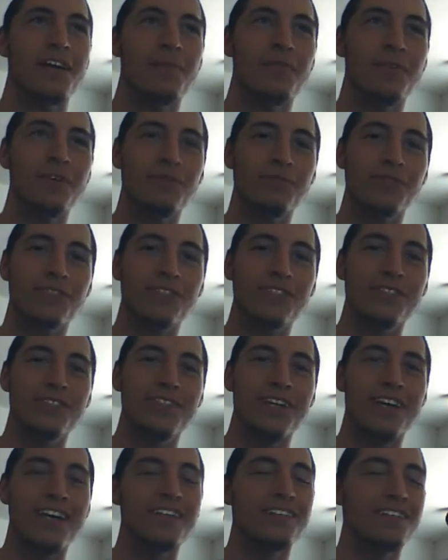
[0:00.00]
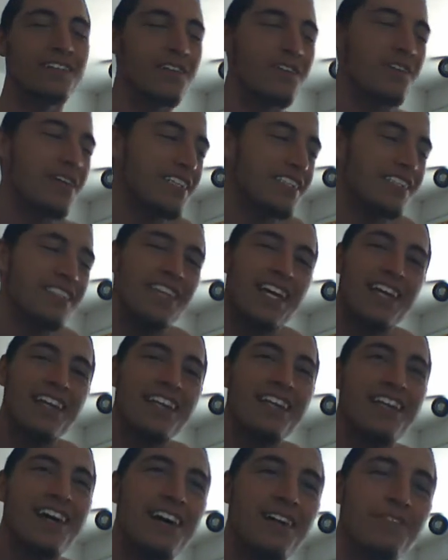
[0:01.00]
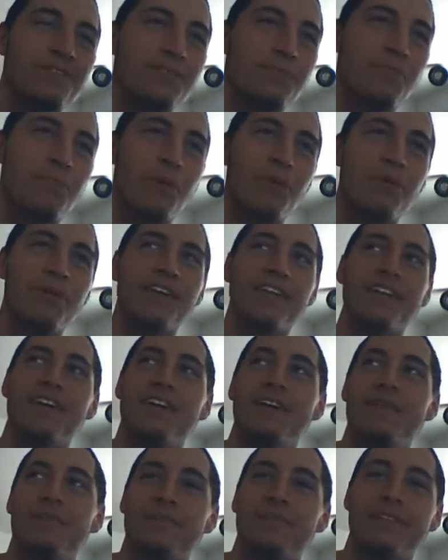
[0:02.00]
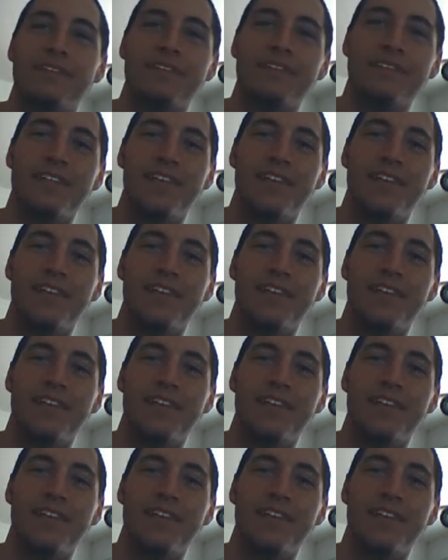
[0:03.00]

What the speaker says: but it was, I don't know, I just hated how it was broken up, and